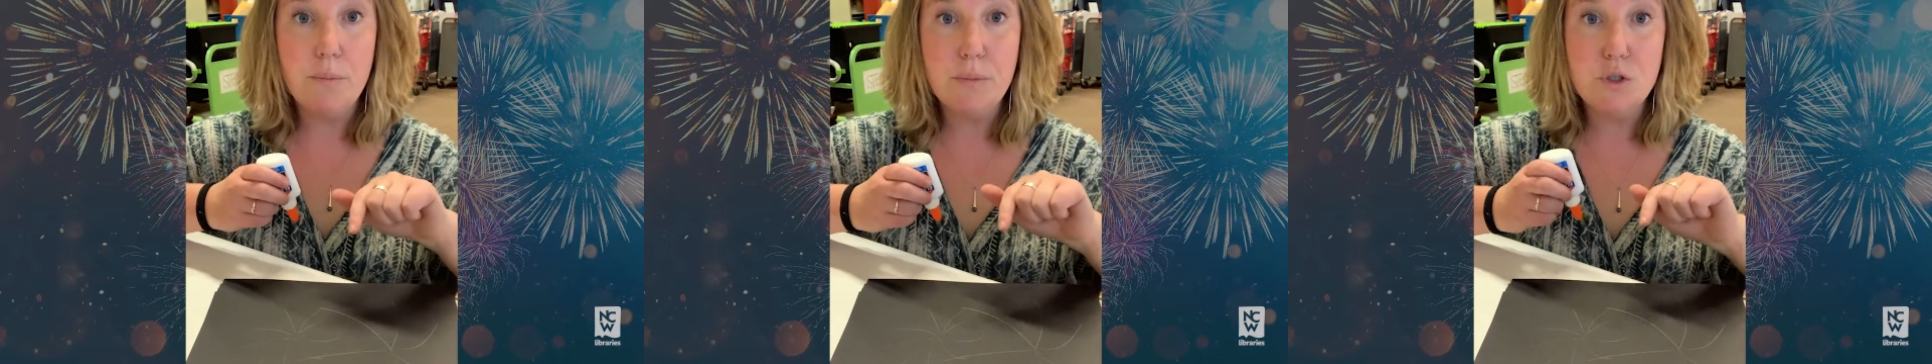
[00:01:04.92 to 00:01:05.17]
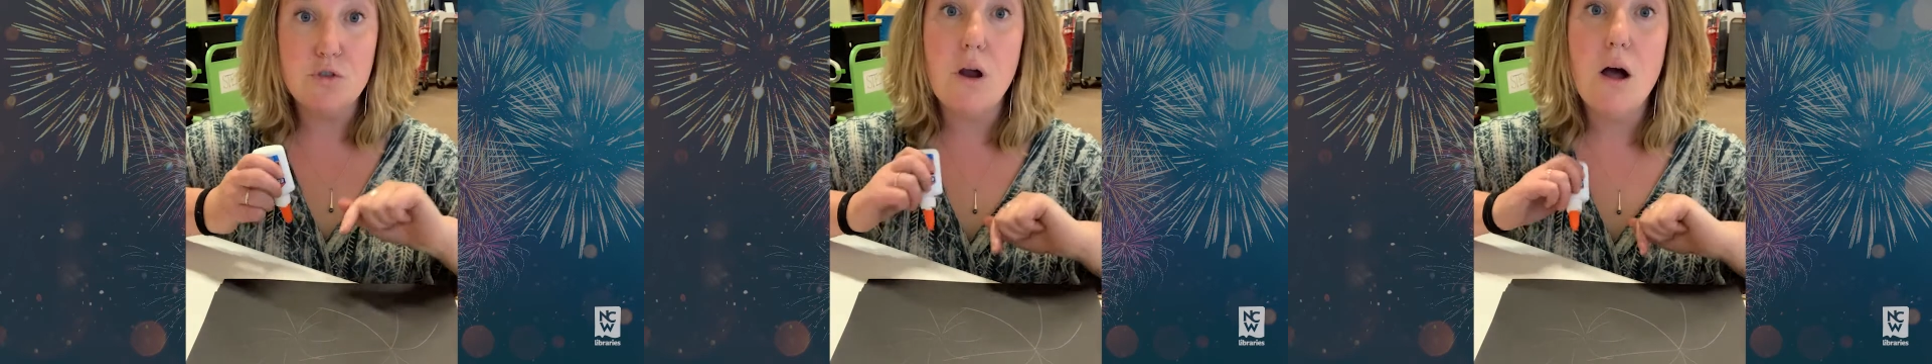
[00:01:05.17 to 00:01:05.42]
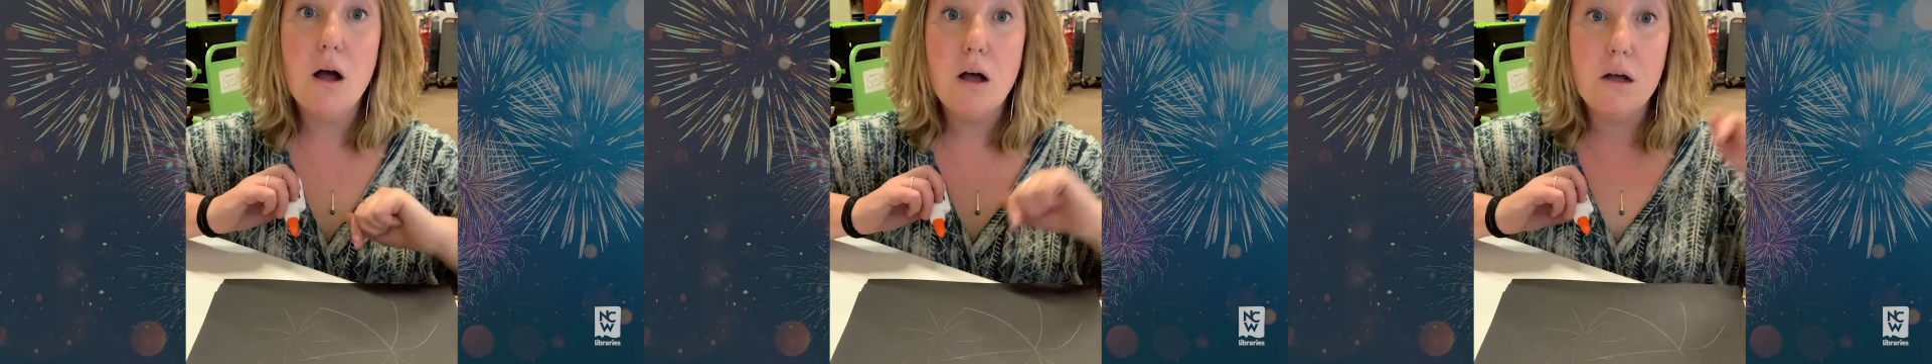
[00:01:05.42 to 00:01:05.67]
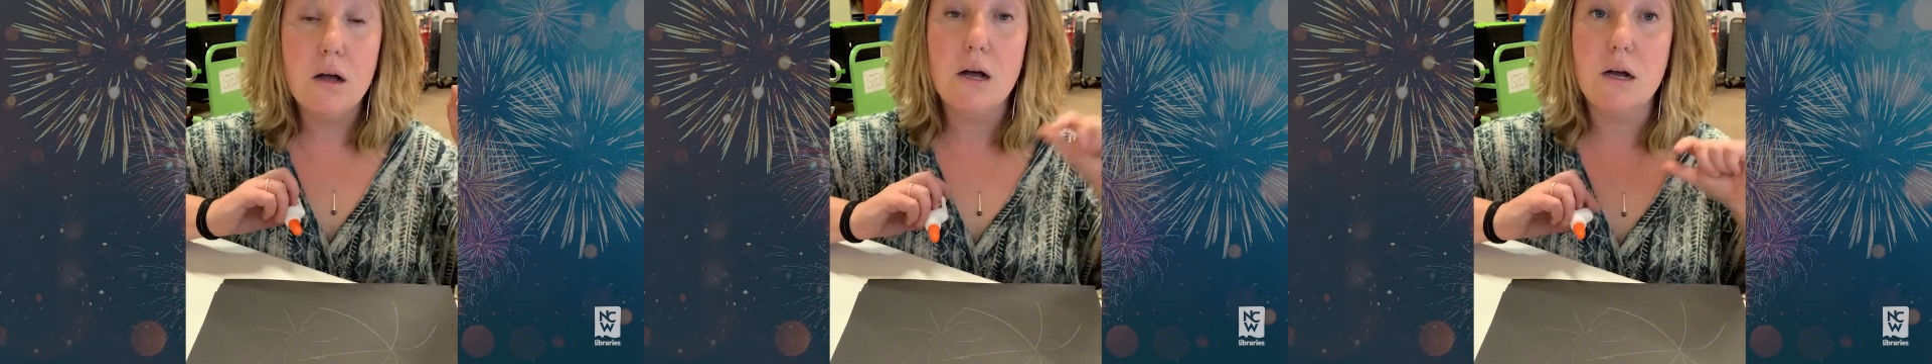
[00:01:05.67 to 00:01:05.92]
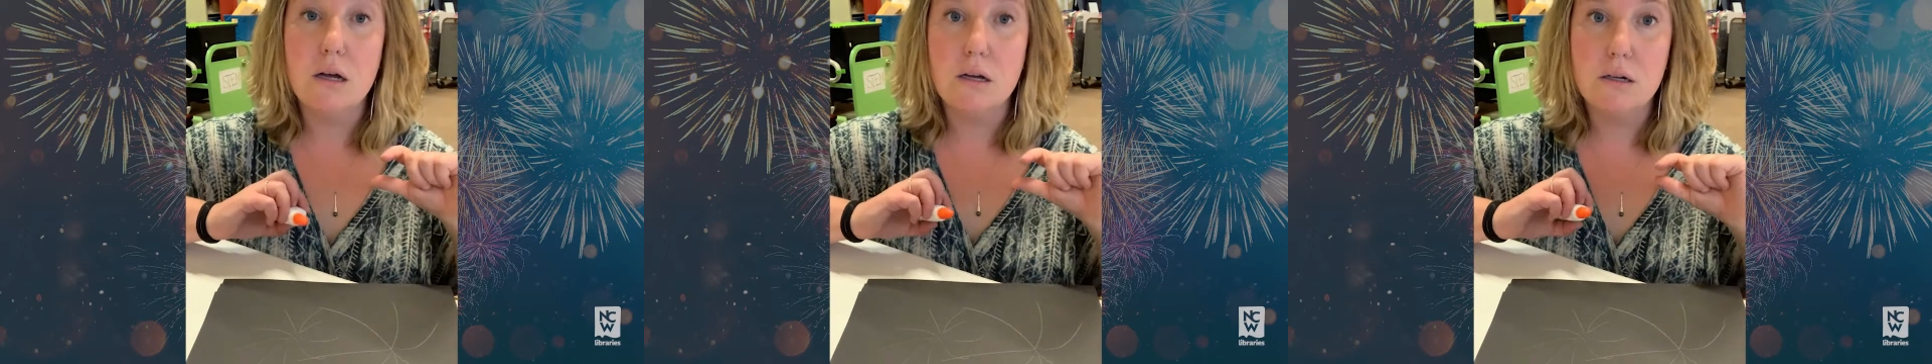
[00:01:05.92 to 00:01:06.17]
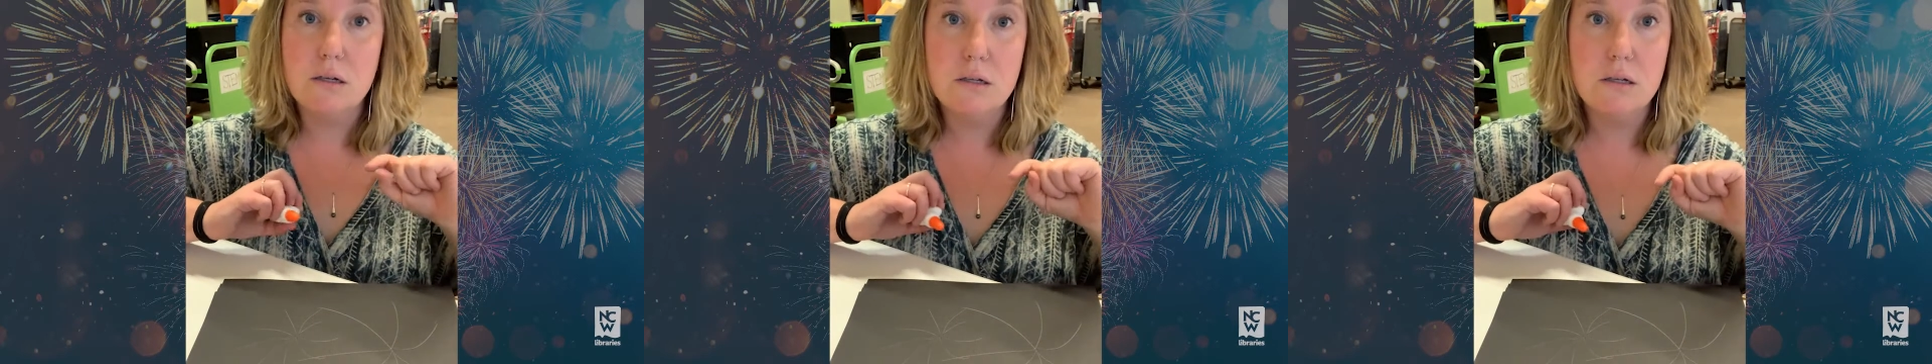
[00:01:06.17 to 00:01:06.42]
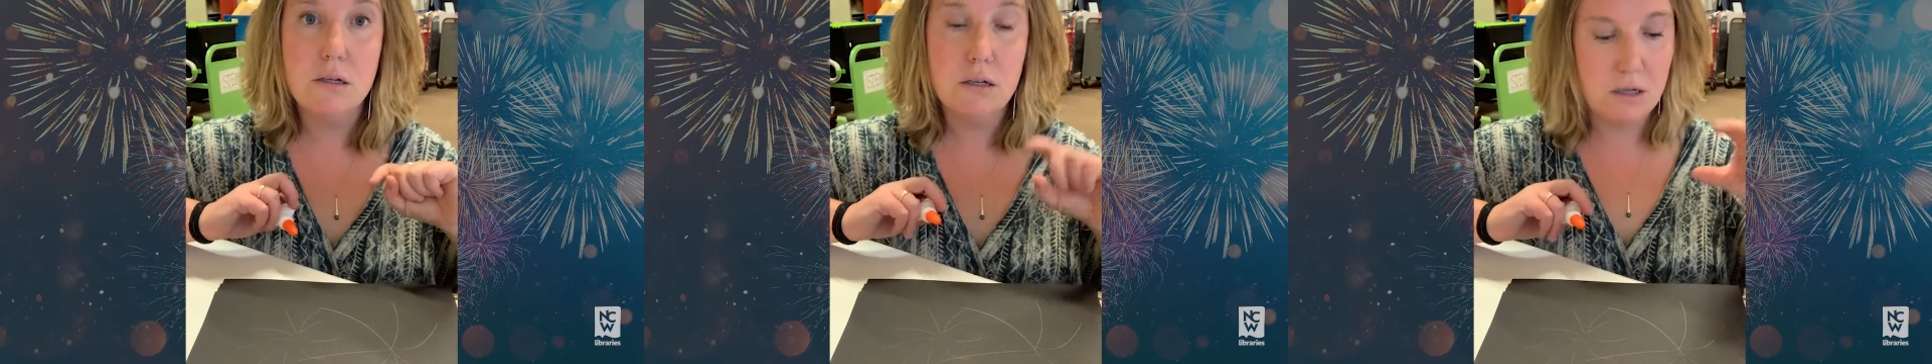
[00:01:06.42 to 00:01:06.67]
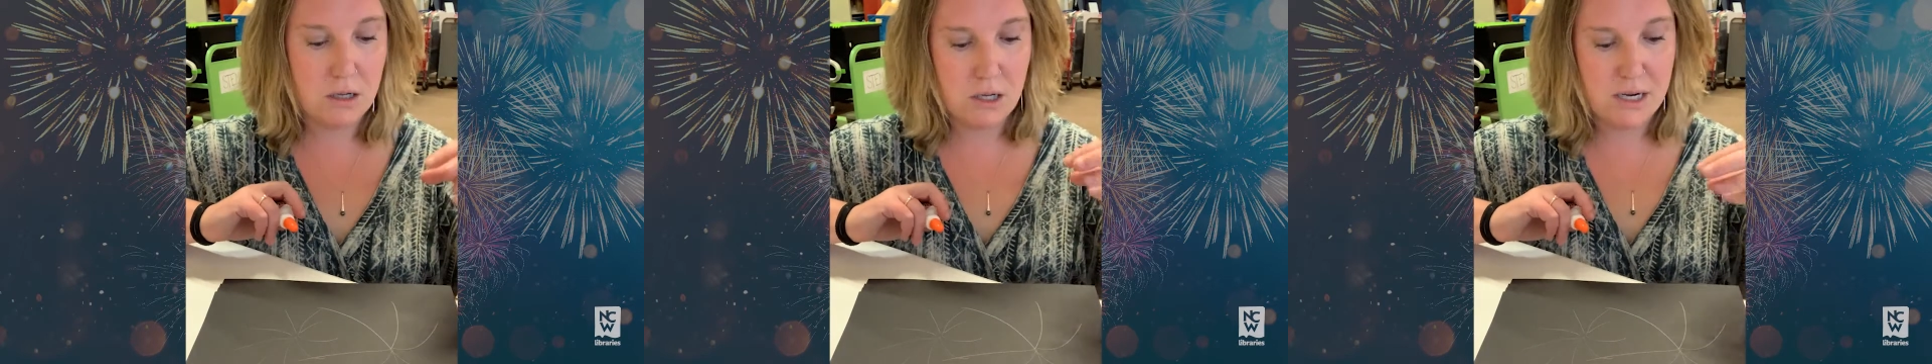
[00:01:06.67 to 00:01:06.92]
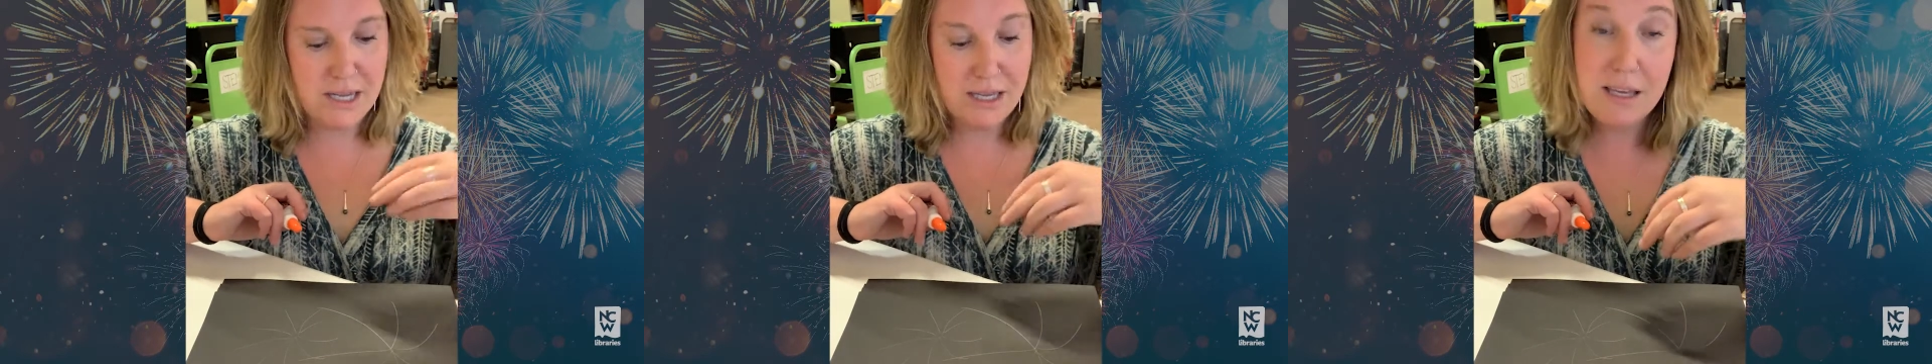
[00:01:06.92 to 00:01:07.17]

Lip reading: draw an